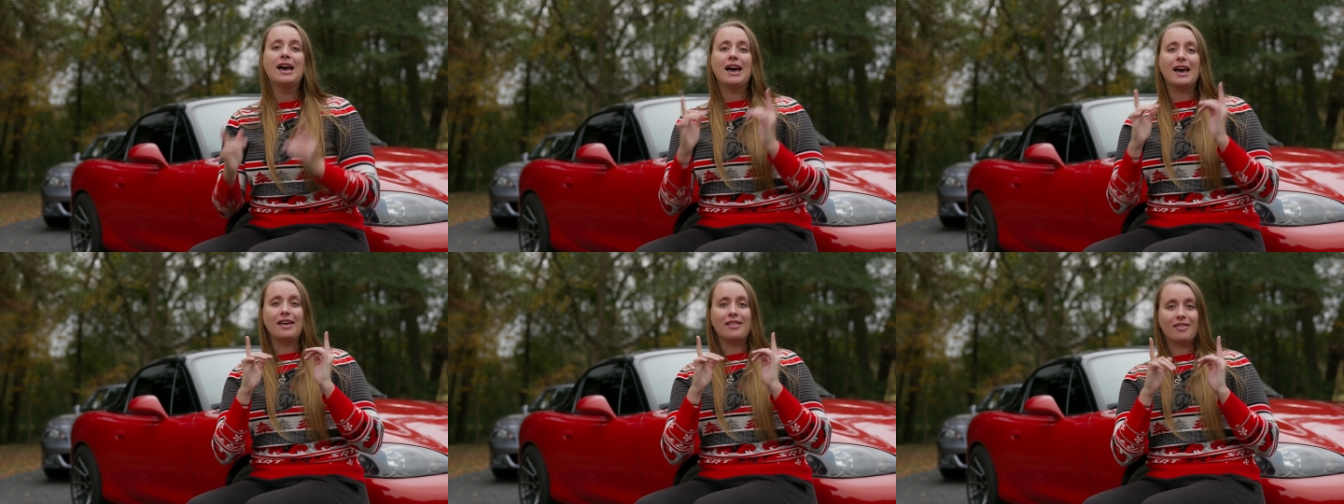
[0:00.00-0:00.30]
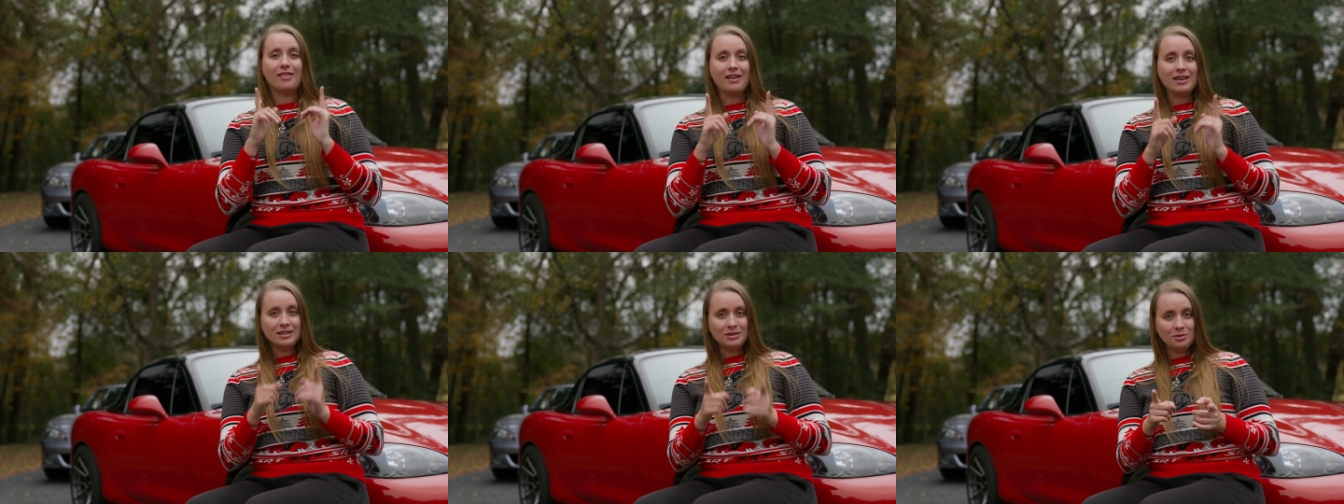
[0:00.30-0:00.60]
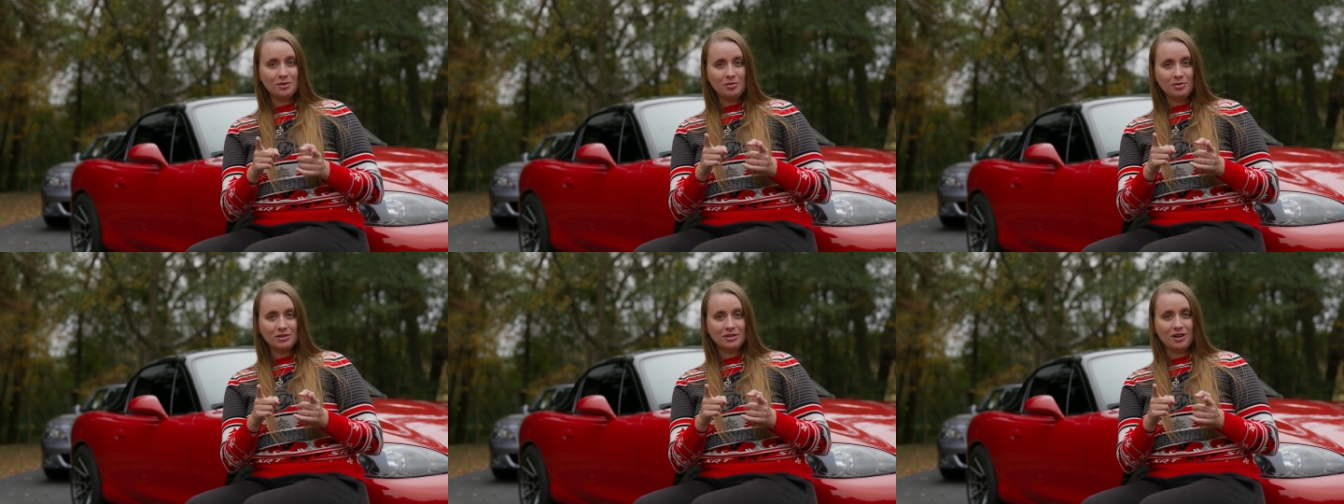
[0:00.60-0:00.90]
And that's
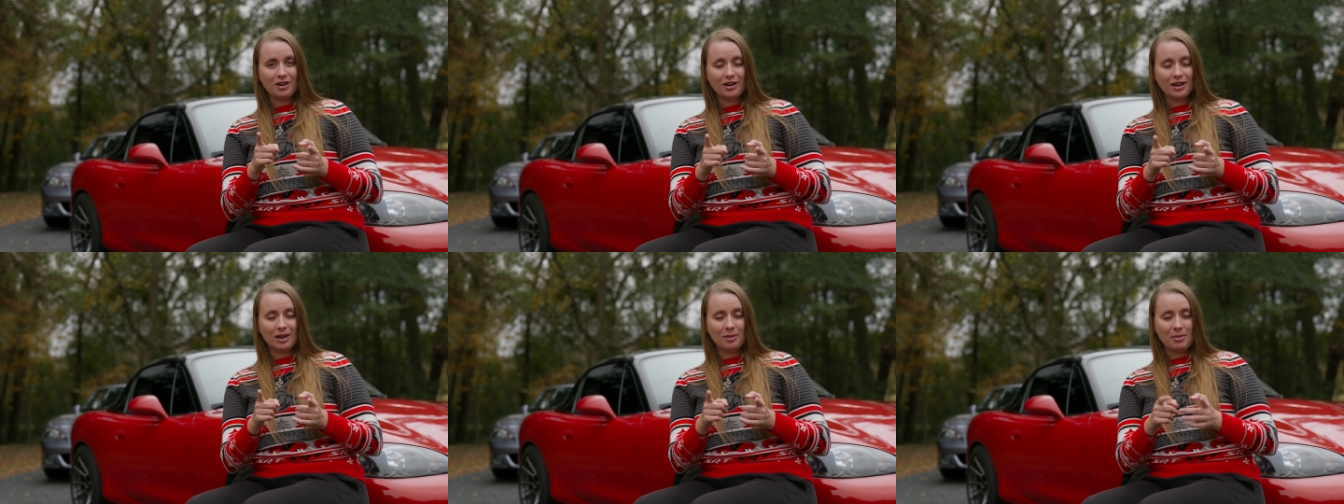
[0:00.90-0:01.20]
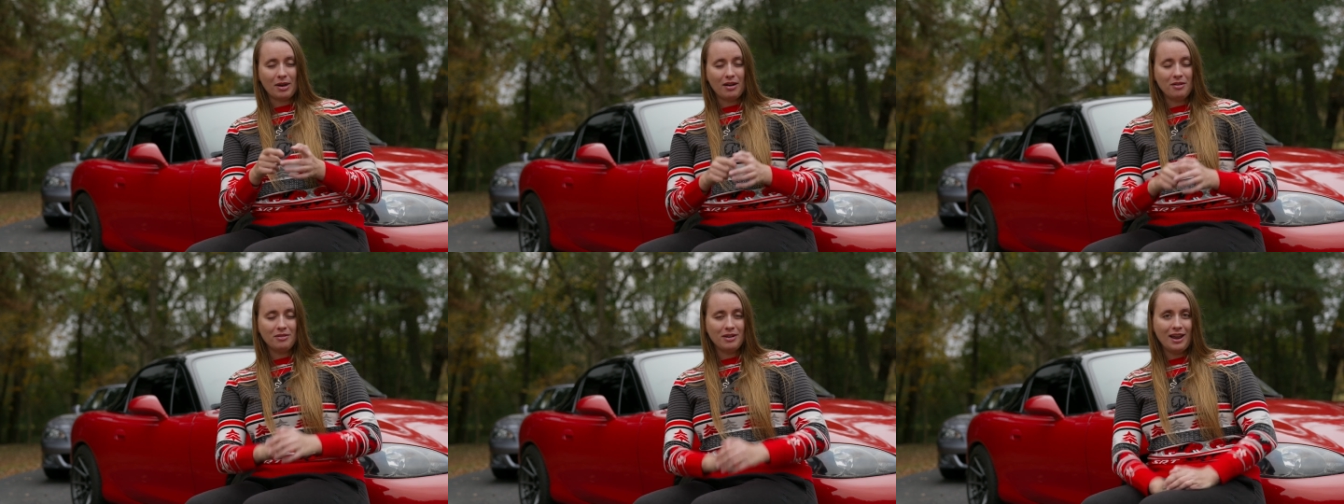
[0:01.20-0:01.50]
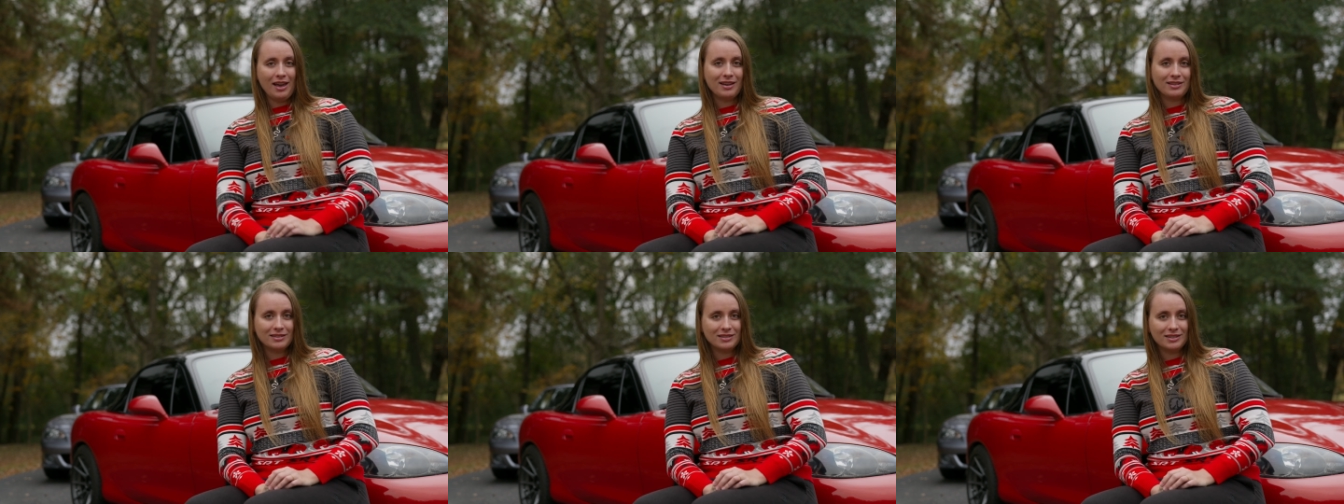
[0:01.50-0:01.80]
what we're talking about
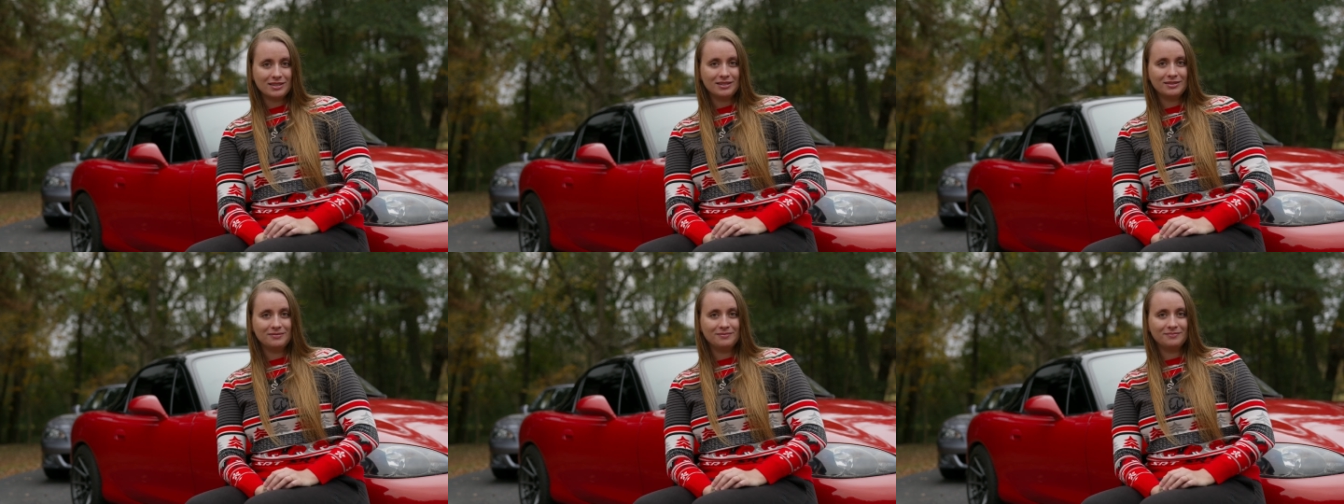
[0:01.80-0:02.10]
next.